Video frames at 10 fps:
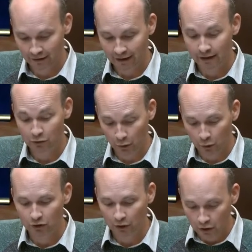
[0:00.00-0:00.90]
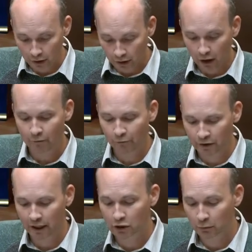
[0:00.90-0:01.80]
that, quote, the, the
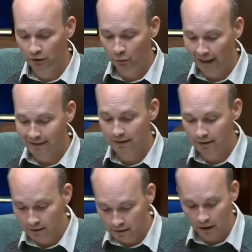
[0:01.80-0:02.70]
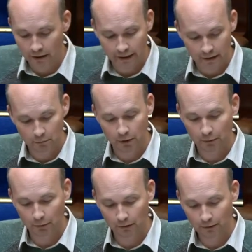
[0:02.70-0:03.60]
confrontation with the West has consolidated
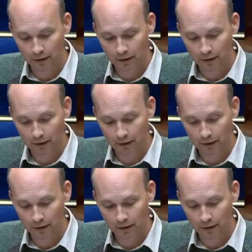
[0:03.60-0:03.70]
people.